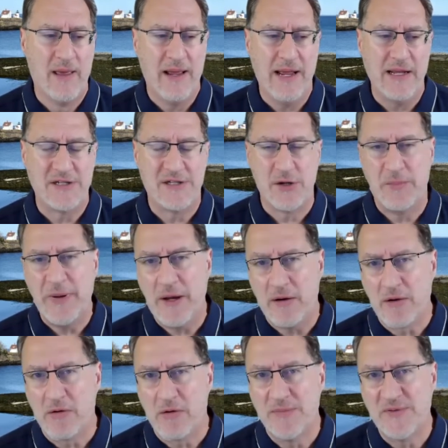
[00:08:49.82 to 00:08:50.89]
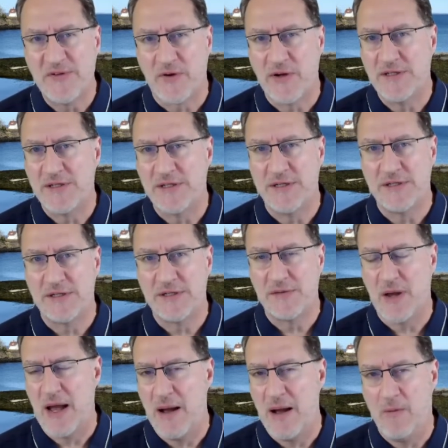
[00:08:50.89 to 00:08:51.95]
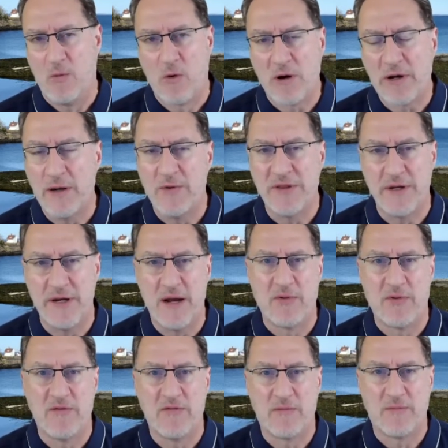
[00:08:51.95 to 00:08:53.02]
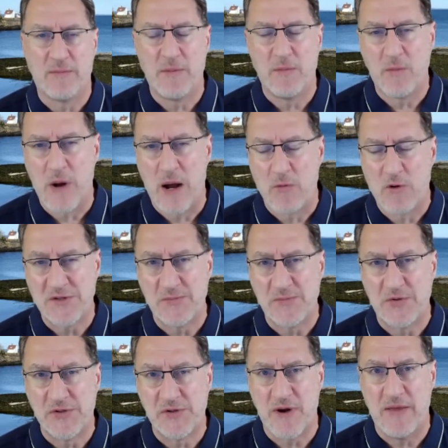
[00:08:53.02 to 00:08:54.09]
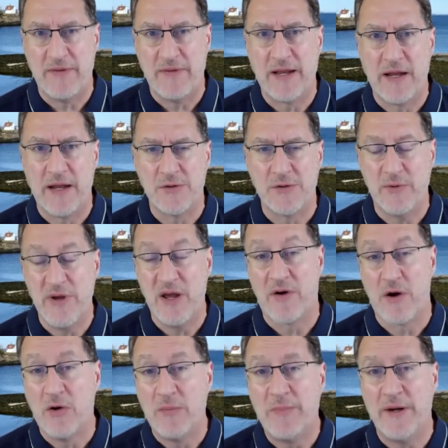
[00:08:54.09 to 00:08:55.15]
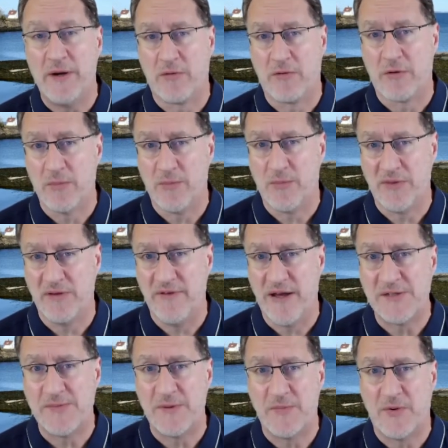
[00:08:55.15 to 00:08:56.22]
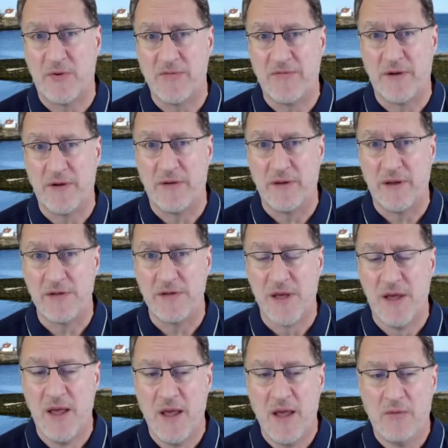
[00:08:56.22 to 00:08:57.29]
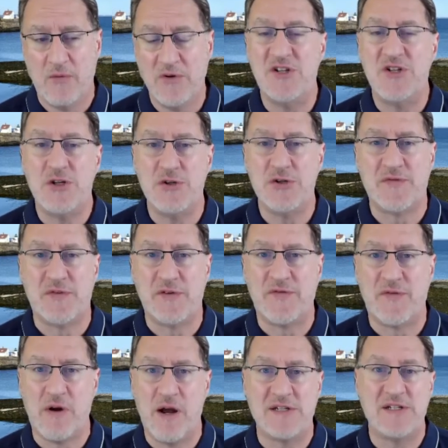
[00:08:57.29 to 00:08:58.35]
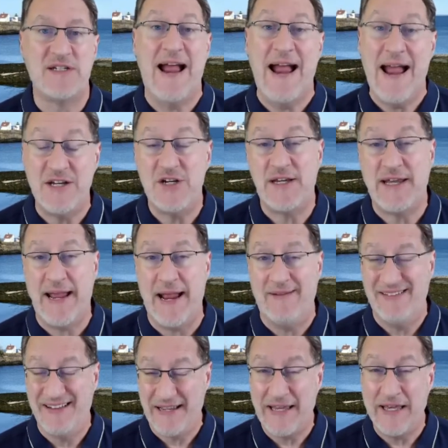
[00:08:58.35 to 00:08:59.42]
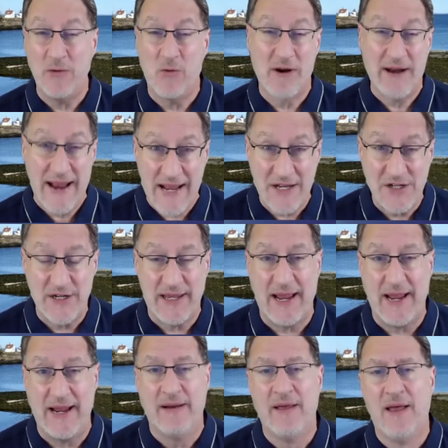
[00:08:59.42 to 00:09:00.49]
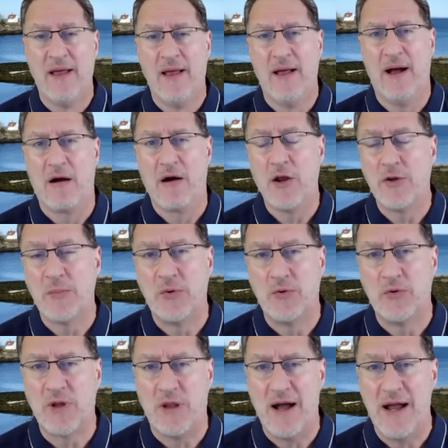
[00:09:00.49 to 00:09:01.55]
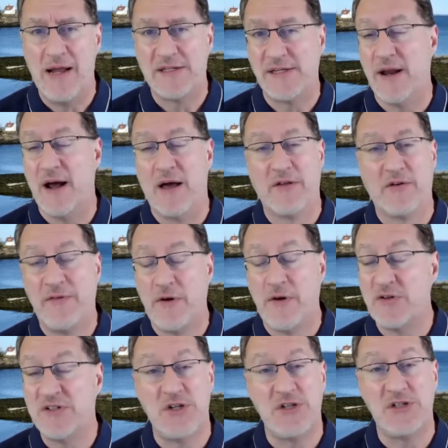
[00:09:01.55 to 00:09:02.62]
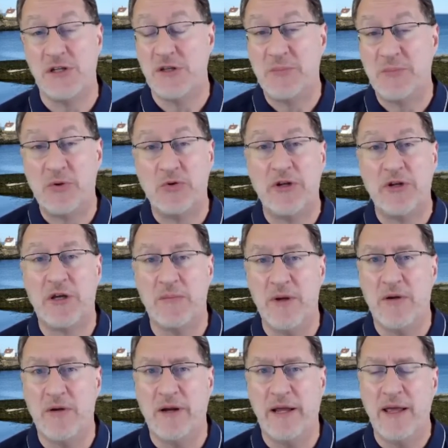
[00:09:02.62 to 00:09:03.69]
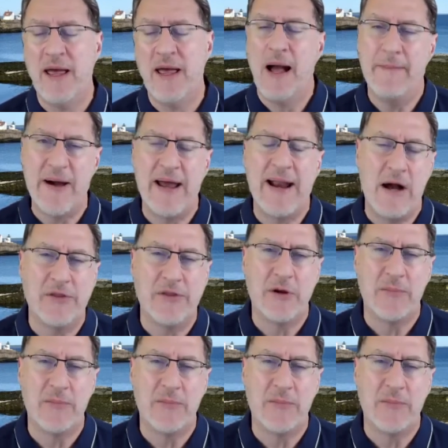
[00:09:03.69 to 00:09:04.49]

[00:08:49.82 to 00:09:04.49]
And so peer groups, for instance, working with a number of risk pools around the country, we have our own peer group with investment portfolios, which is useful for us to educate, the keyword educate, our other pool clients and other folks just in the pooling community about how their